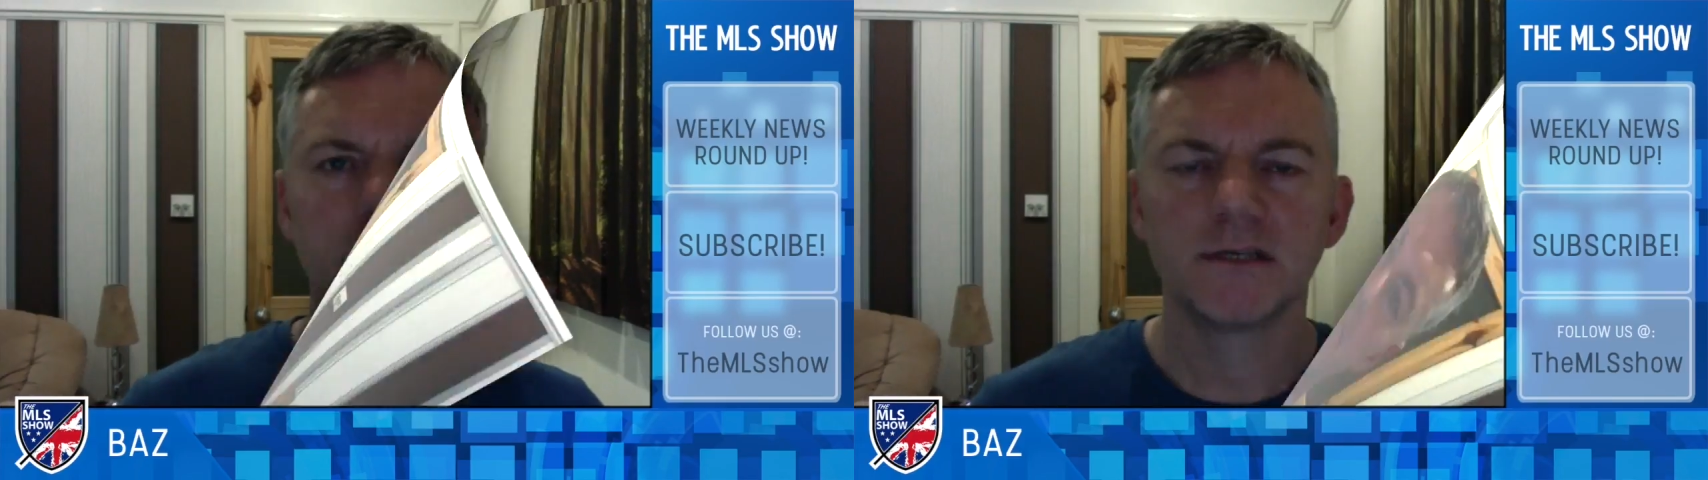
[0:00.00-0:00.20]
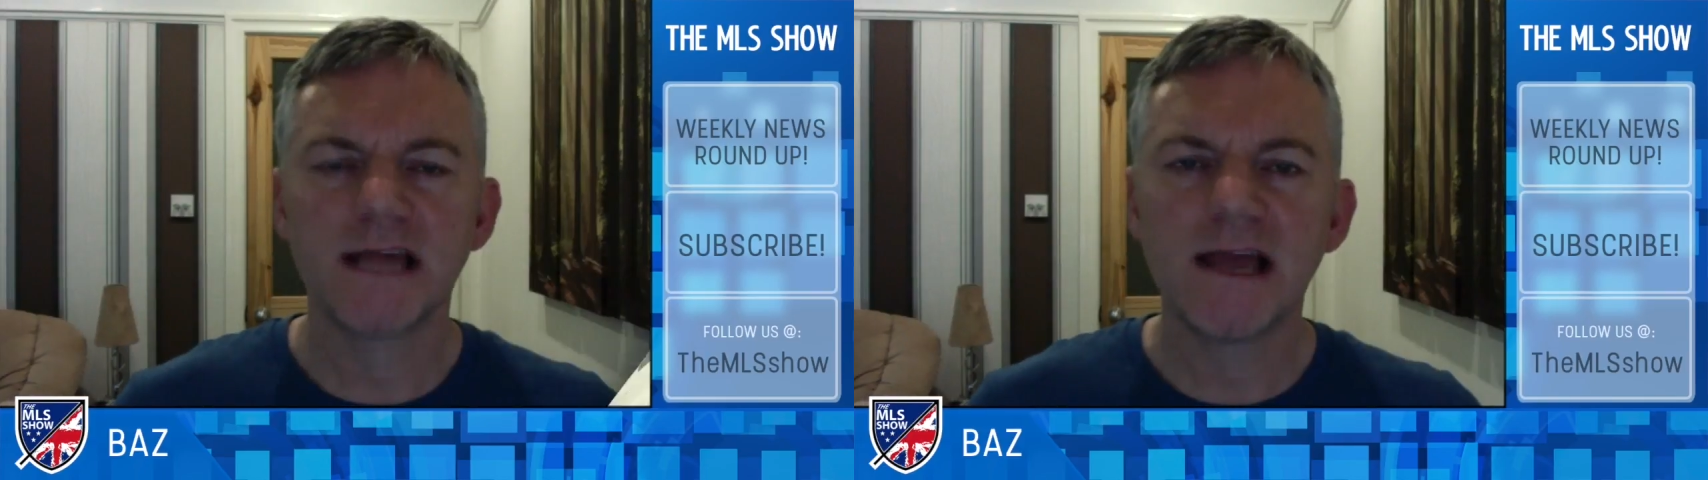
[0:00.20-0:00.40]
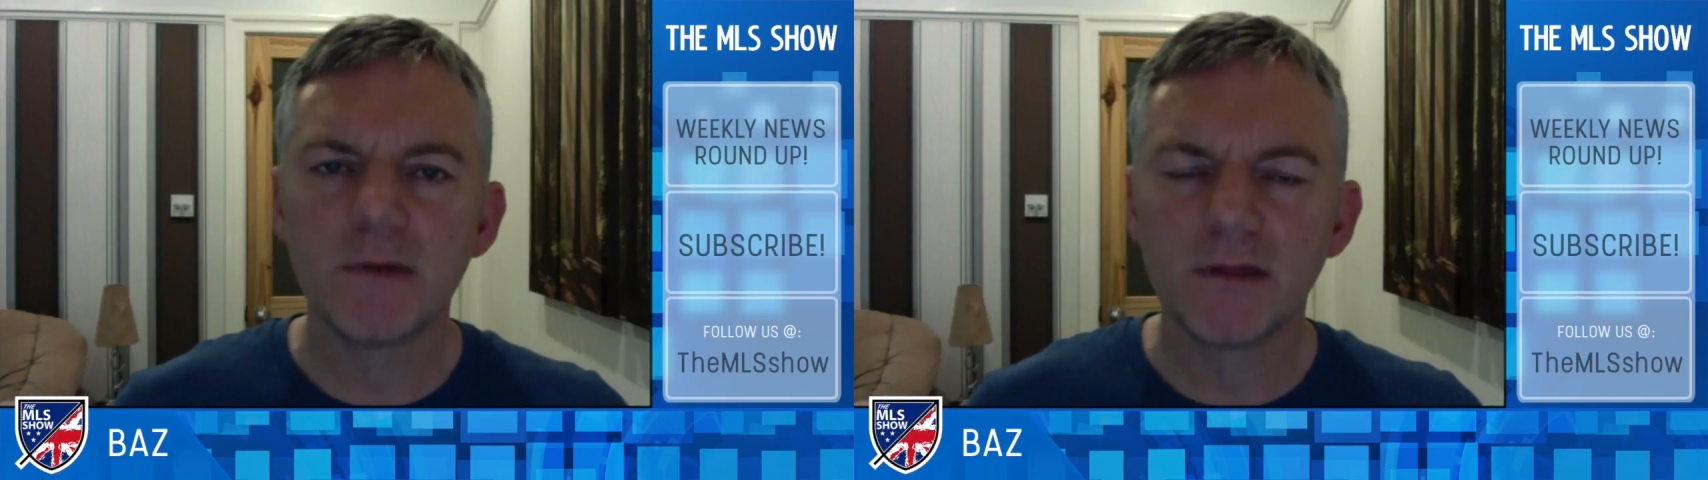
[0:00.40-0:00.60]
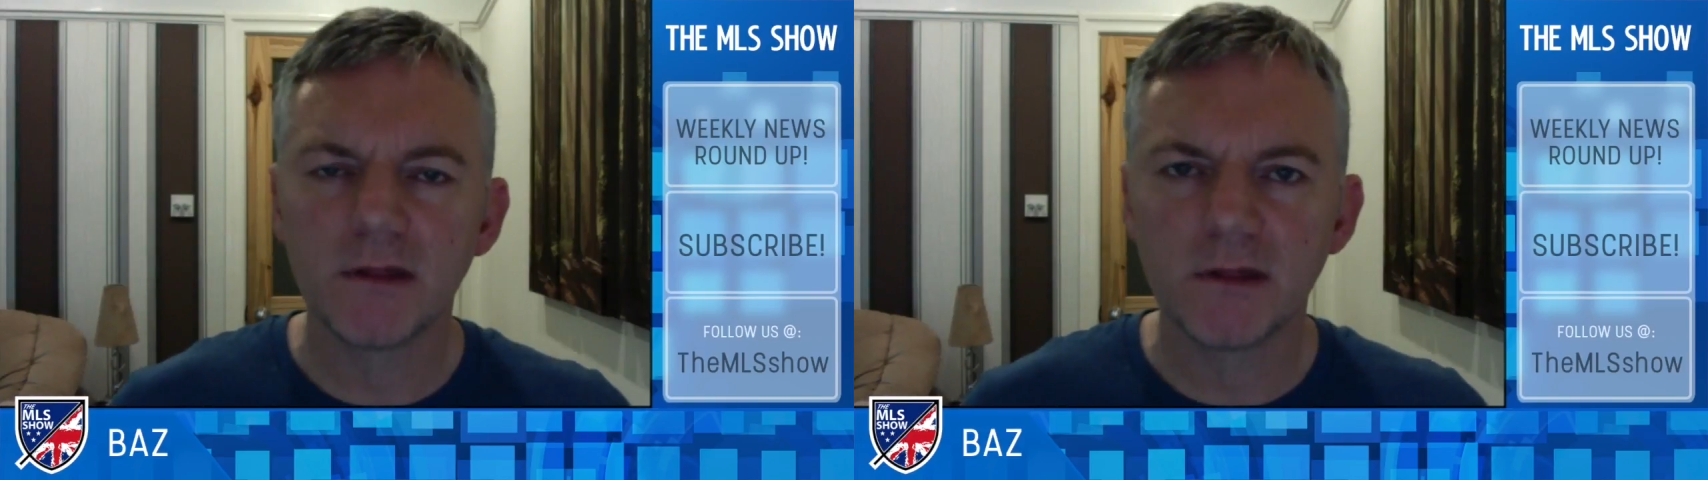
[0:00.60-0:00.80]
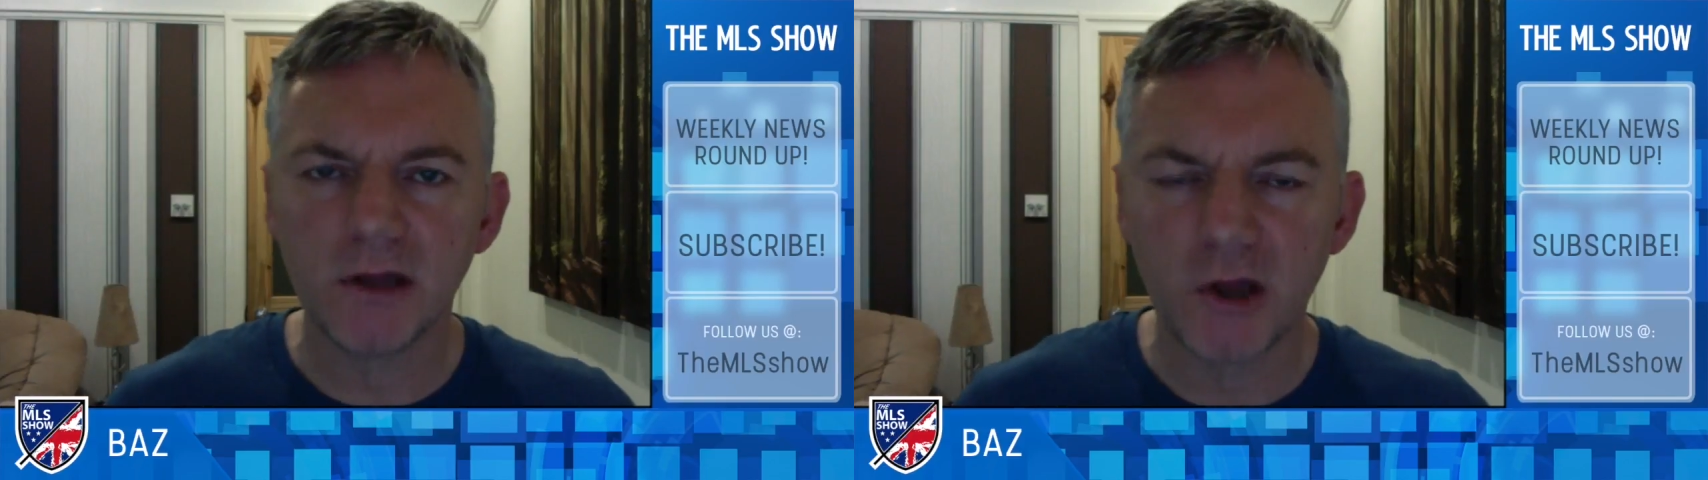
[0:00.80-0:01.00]
Staying
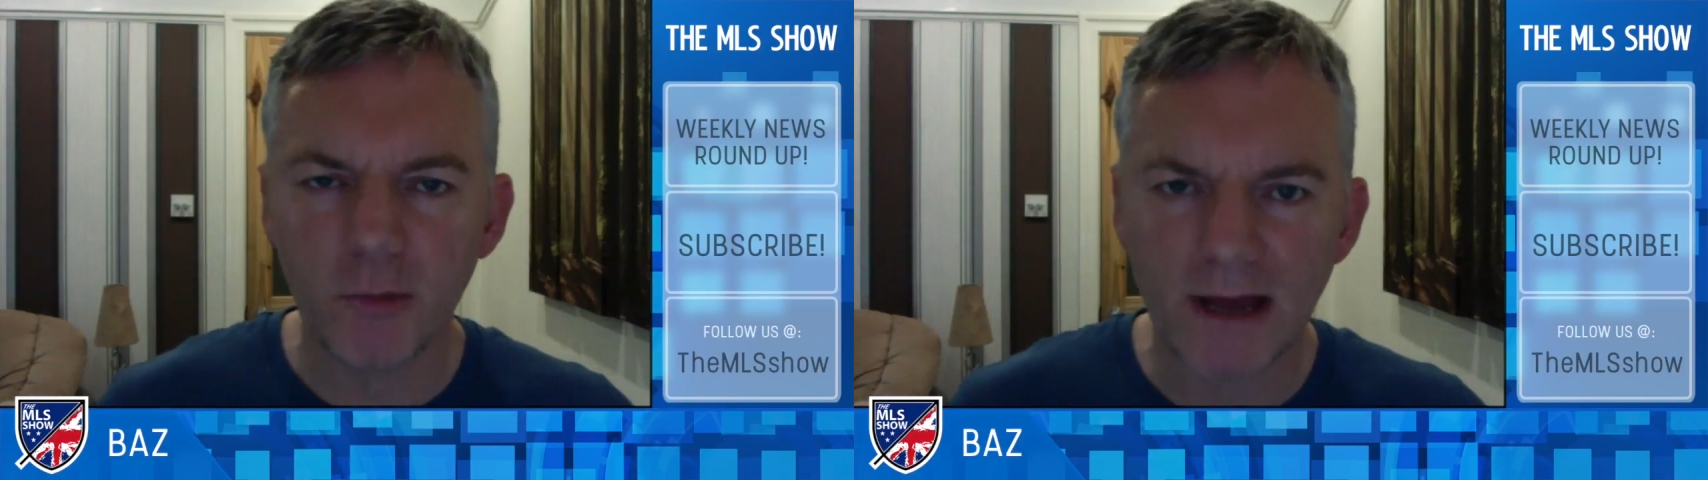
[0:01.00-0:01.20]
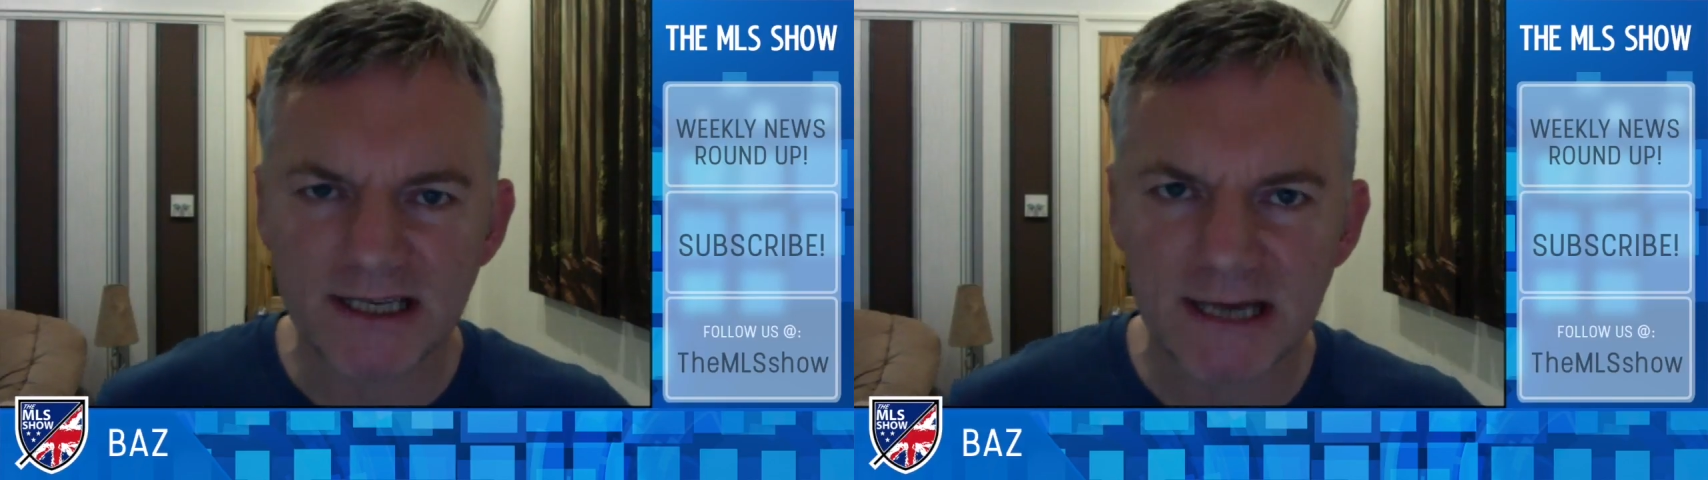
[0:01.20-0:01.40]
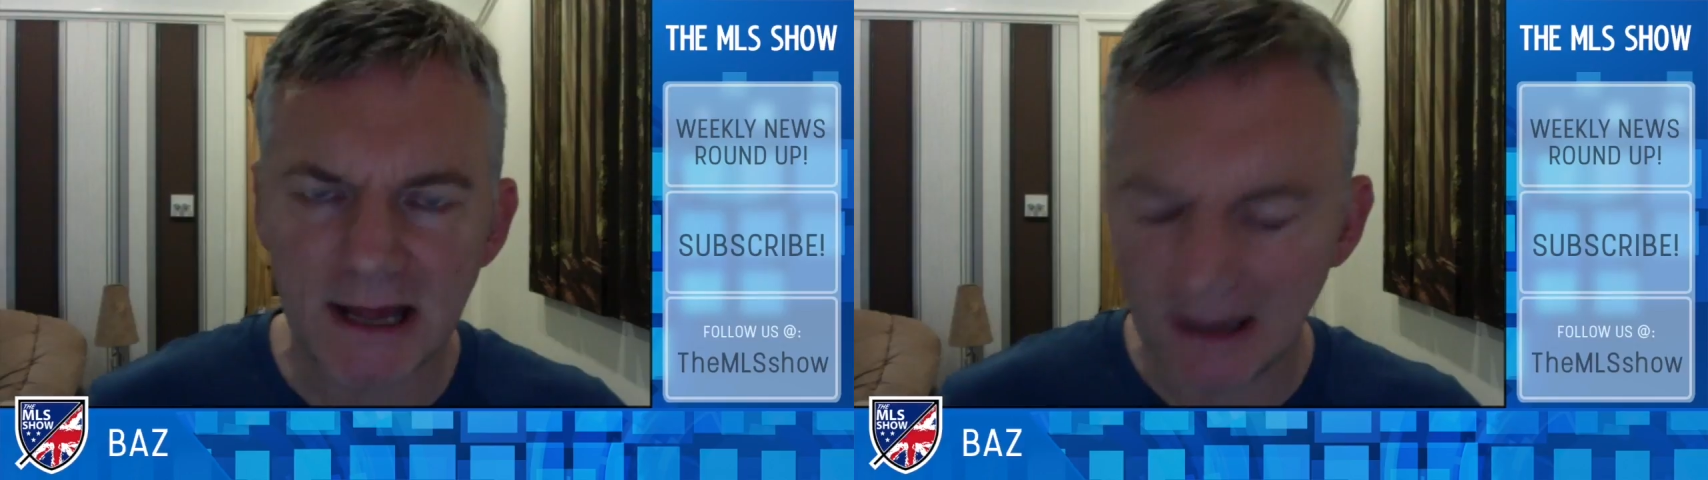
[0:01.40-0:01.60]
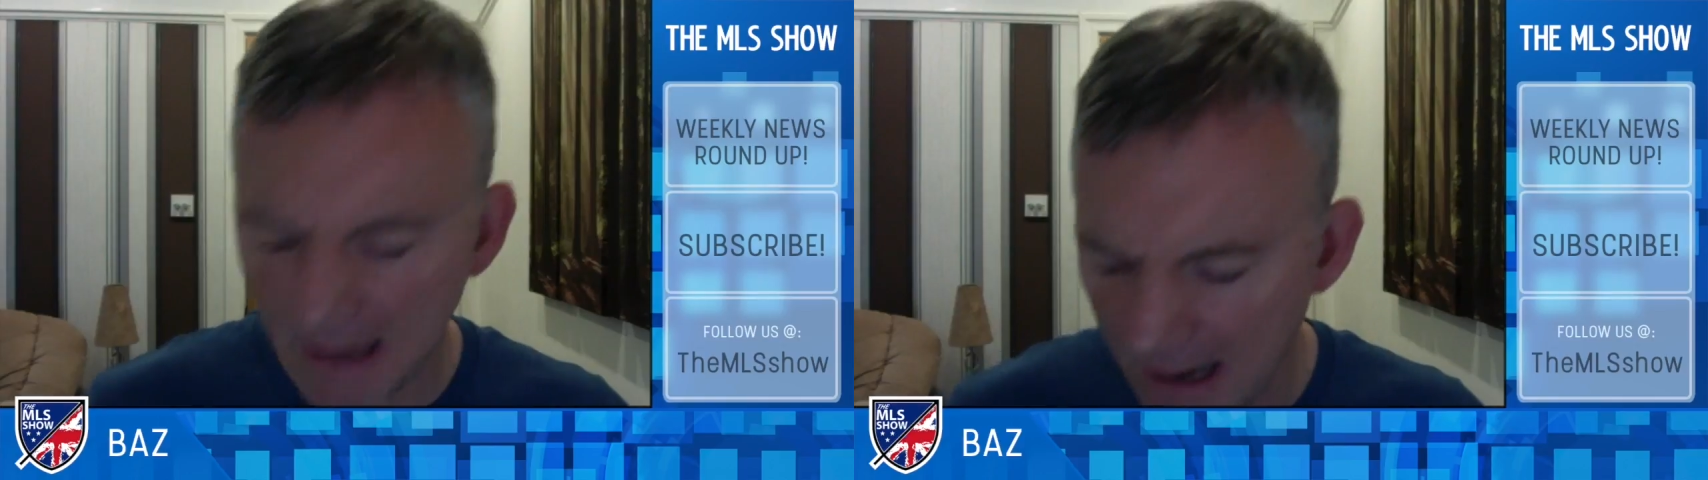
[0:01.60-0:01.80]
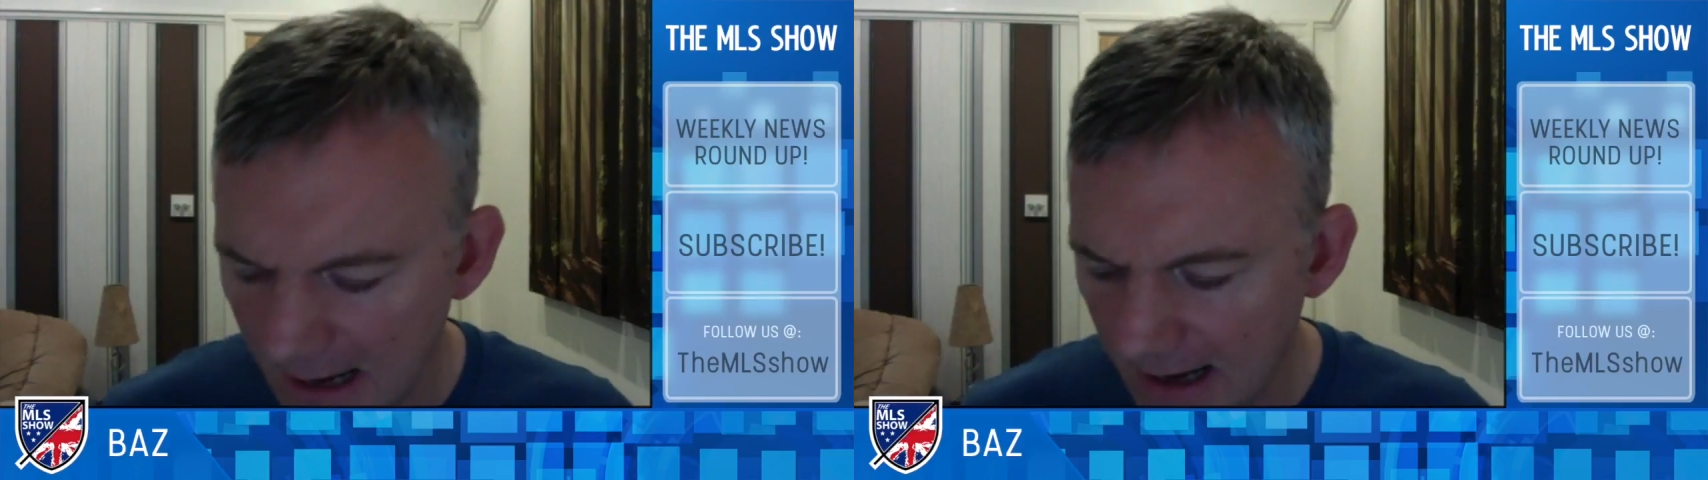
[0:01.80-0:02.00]
with the USL,